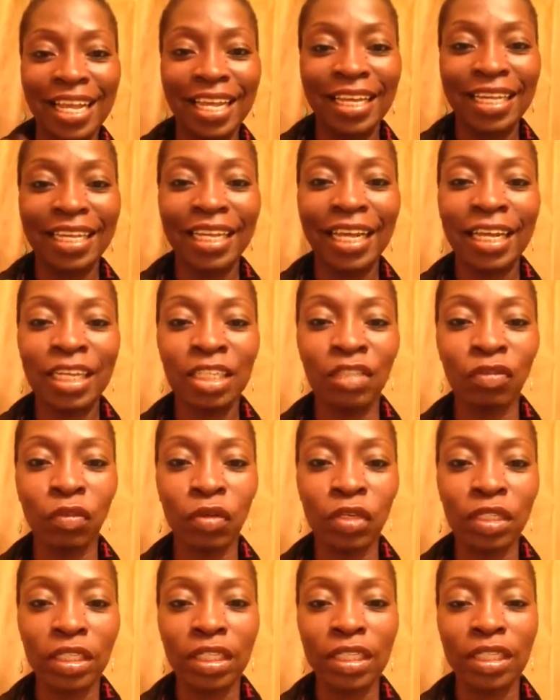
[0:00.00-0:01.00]
Hey guys,
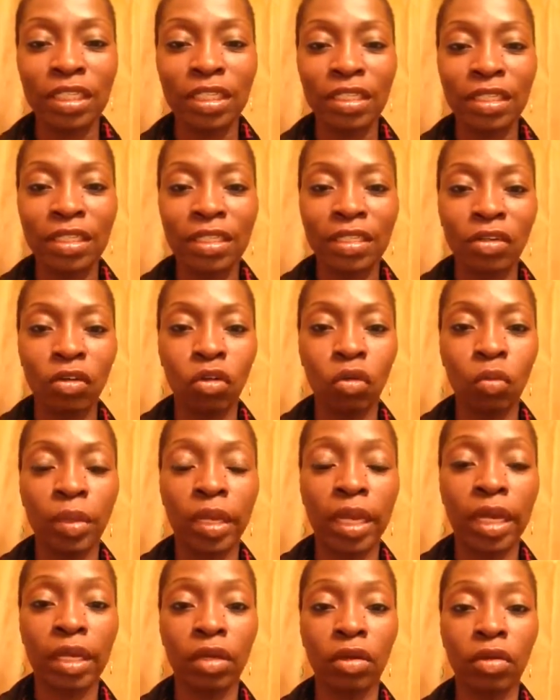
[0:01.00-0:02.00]
4C Sis here. Hope
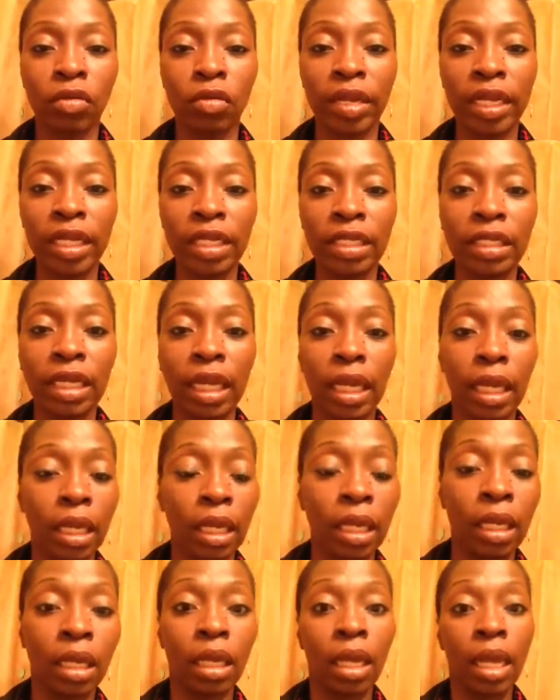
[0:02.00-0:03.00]
you had a great
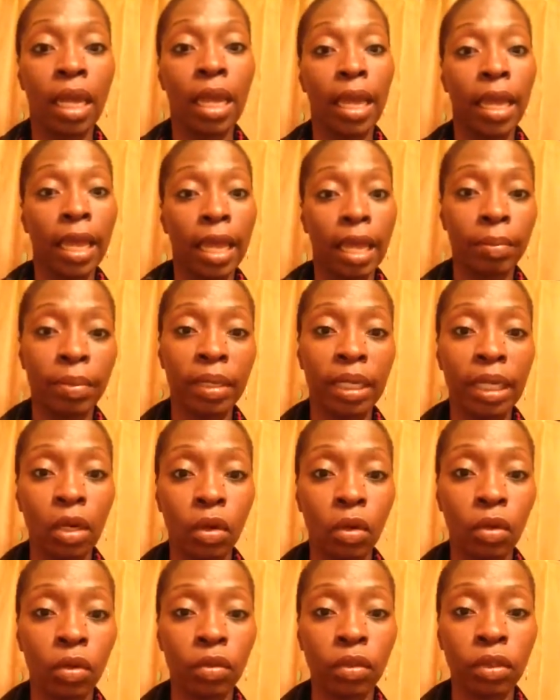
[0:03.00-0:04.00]
day. Happy
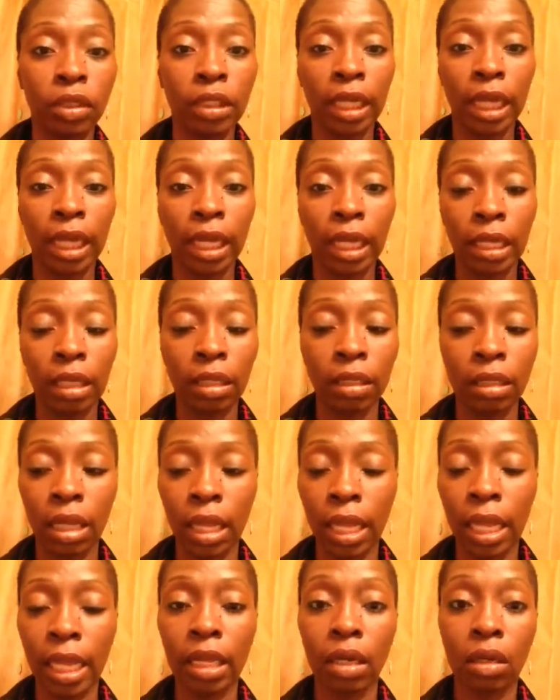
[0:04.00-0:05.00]
Earth Day
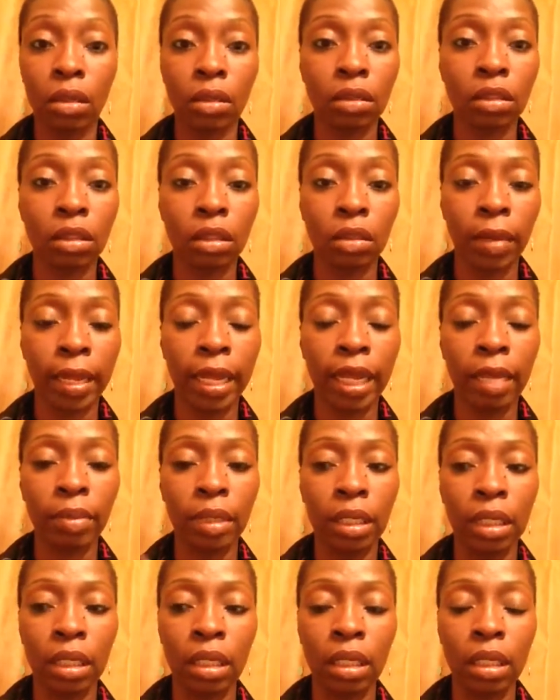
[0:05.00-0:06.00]
and also
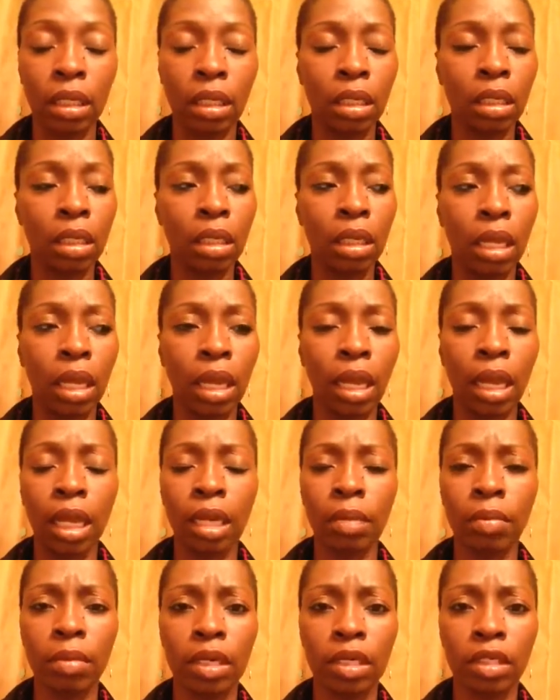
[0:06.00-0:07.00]
happy
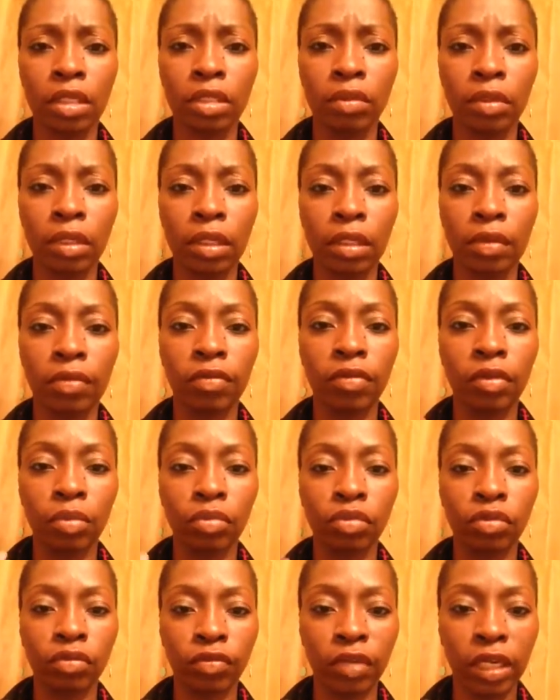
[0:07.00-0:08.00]
Administrative
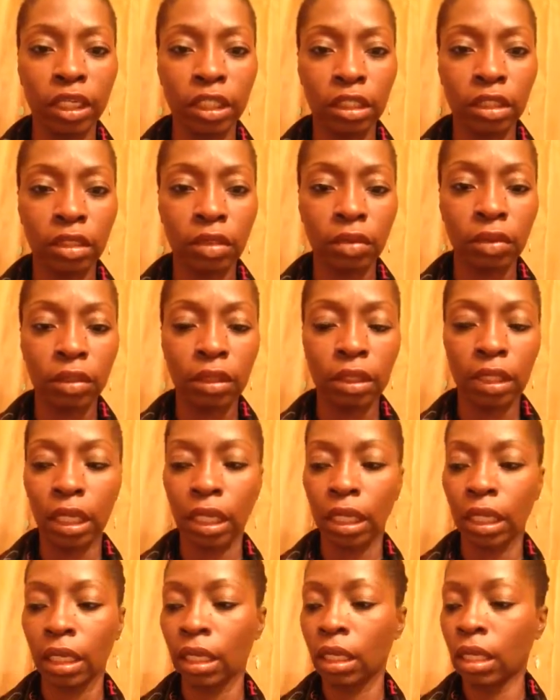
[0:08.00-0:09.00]
Professionals
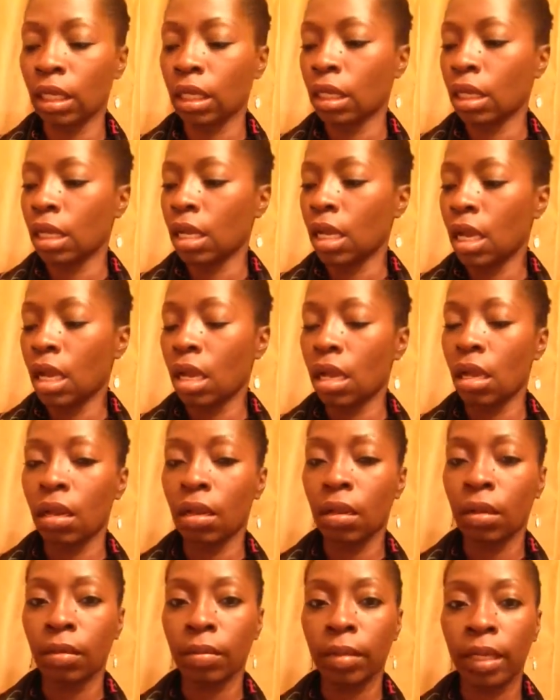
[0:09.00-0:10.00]
Day.
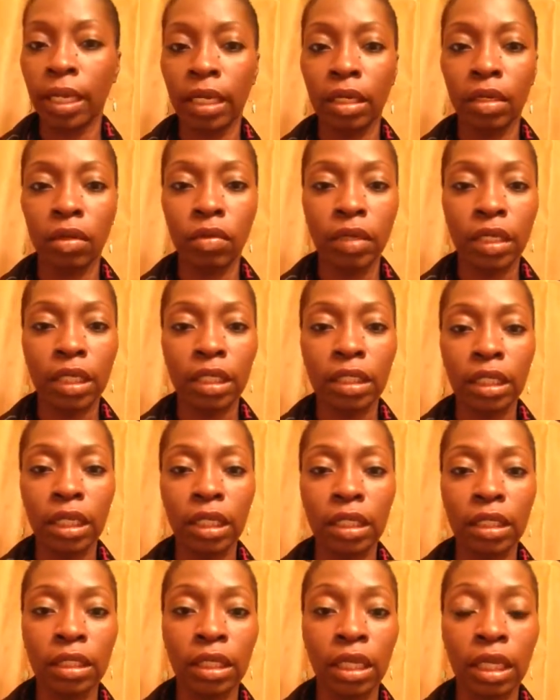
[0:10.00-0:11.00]
I had a great day
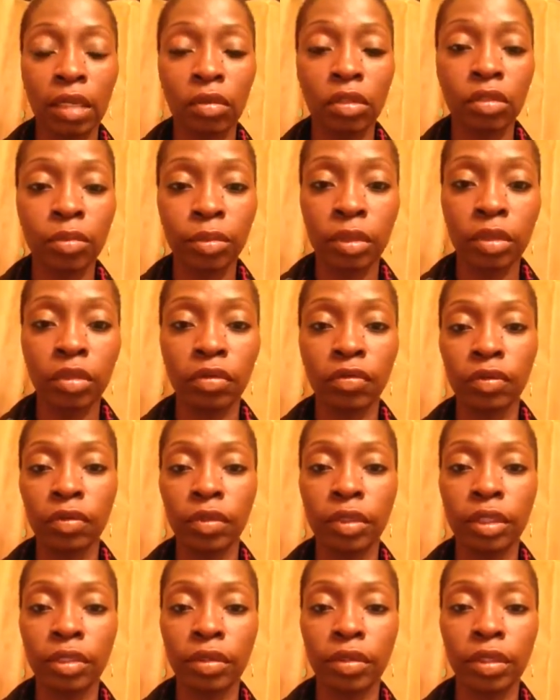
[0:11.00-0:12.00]
today. It was
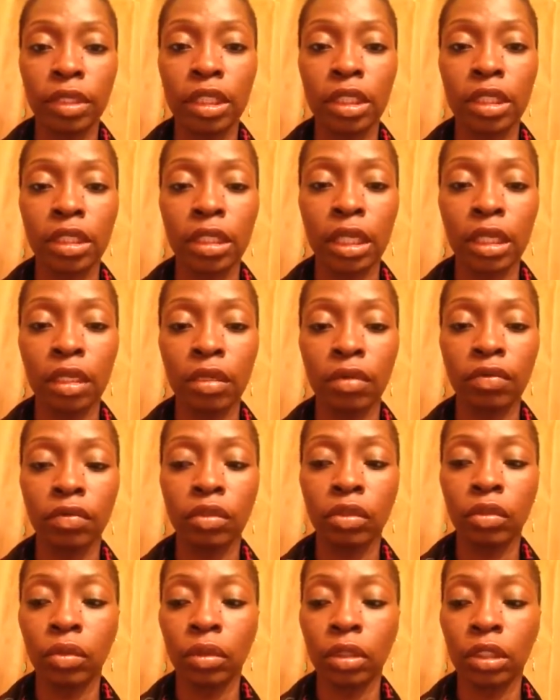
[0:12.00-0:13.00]
beautiful here in the state of
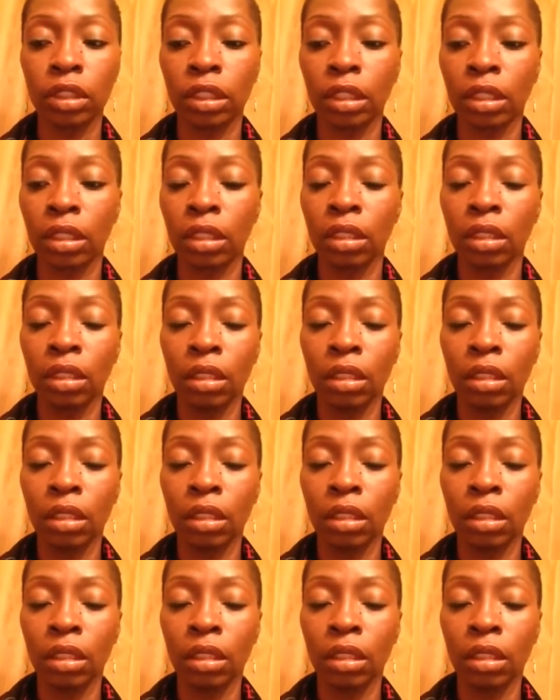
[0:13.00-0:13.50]
Georgia.